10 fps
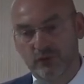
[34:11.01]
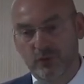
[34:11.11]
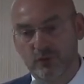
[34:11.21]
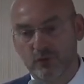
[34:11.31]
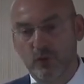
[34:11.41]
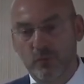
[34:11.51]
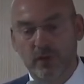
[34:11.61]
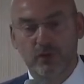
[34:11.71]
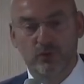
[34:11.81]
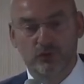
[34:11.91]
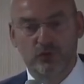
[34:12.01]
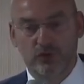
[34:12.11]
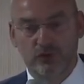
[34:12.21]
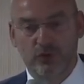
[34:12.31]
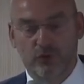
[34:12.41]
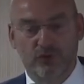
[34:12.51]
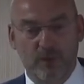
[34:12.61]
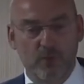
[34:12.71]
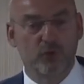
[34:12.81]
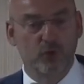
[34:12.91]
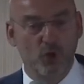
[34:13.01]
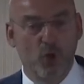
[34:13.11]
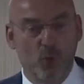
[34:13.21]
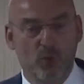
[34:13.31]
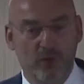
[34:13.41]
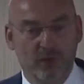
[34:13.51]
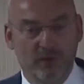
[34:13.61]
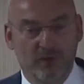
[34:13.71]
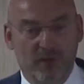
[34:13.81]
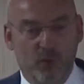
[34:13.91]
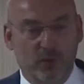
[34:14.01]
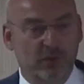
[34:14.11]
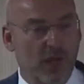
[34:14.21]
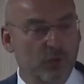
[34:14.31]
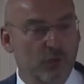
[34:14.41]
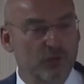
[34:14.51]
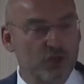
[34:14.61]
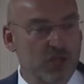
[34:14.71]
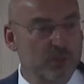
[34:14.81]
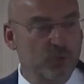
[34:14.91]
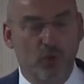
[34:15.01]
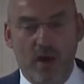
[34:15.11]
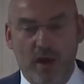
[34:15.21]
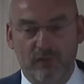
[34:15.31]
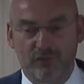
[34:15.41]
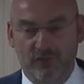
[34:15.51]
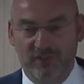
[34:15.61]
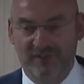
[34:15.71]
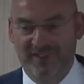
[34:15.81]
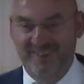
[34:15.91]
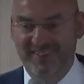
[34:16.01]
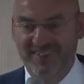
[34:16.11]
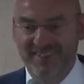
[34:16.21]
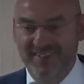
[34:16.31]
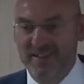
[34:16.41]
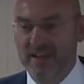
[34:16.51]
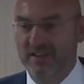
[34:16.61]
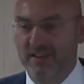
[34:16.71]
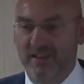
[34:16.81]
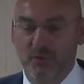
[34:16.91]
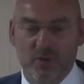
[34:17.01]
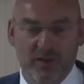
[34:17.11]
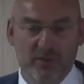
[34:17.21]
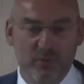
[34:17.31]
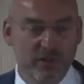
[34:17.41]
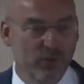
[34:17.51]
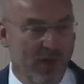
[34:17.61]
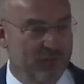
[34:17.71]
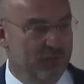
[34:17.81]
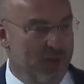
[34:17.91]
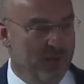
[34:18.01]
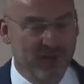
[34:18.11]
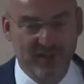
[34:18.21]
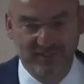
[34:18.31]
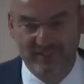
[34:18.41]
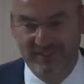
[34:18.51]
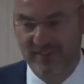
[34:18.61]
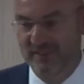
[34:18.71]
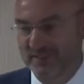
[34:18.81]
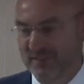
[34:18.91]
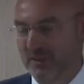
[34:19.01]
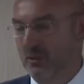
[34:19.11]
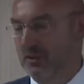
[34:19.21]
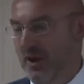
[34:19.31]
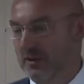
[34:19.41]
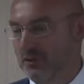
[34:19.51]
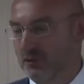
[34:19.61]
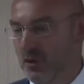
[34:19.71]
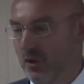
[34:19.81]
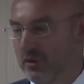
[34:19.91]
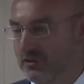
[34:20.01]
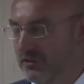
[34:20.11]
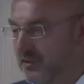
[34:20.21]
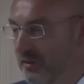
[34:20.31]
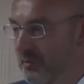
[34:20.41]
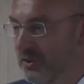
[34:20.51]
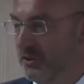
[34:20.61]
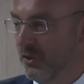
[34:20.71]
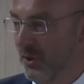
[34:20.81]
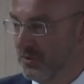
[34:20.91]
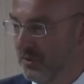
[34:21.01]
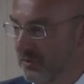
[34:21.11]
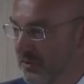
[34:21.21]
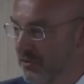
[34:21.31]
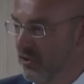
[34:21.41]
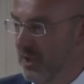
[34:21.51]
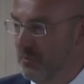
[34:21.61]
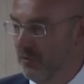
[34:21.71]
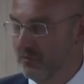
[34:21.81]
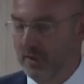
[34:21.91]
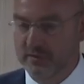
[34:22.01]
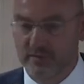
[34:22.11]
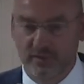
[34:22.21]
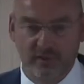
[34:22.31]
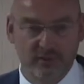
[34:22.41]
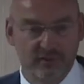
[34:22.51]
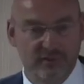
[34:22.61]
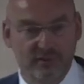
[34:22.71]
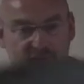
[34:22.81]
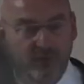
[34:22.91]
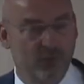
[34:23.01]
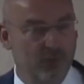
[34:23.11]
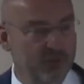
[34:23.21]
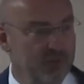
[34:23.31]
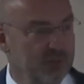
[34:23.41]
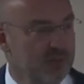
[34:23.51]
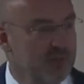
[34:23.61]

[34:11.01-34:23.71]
So normally you trust your family, you know what kind of sheep you have when you have family. All kinds of colors, but you know the sheep of that herd.